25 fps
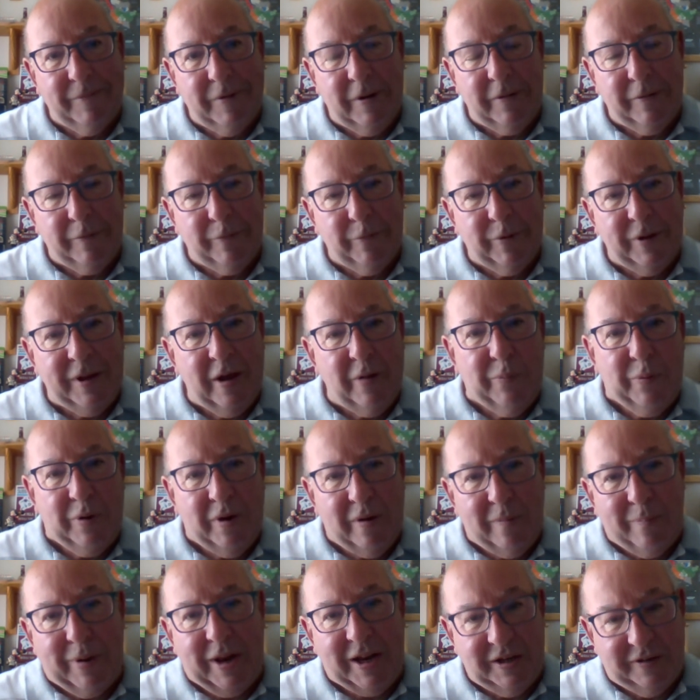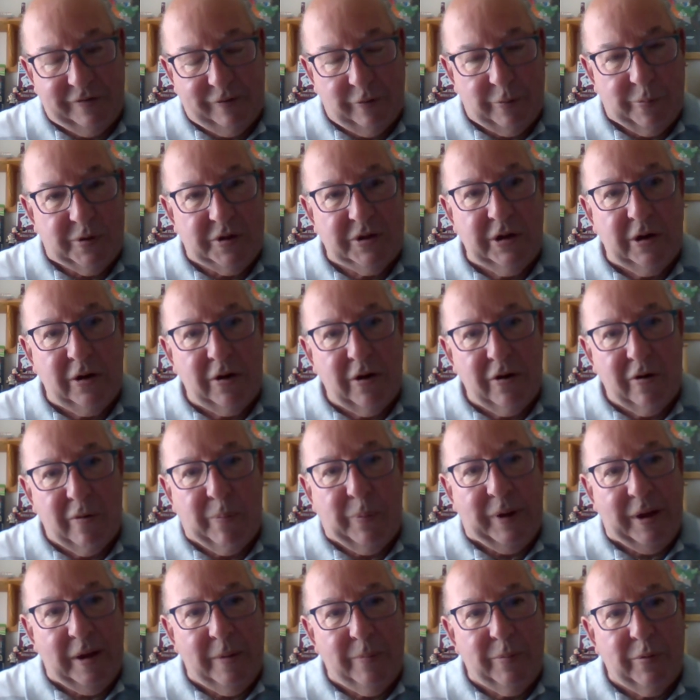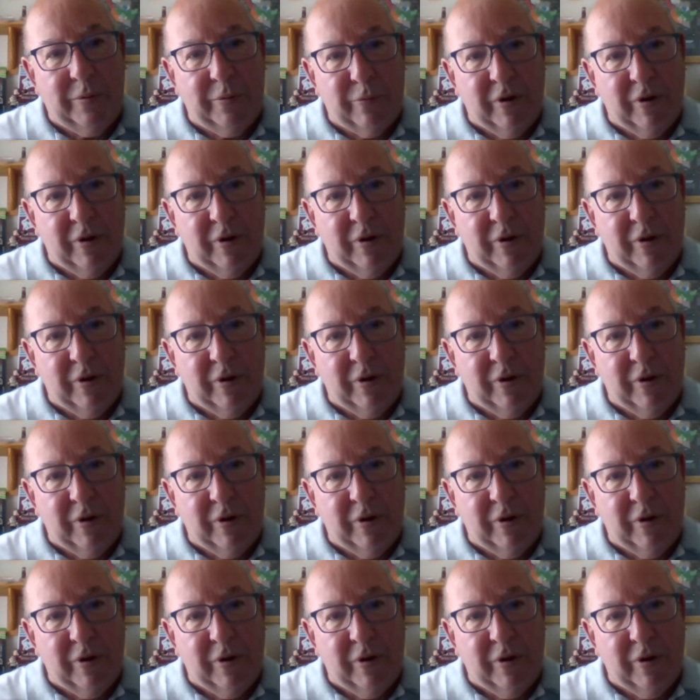uh, without being blasphemous, a lot of people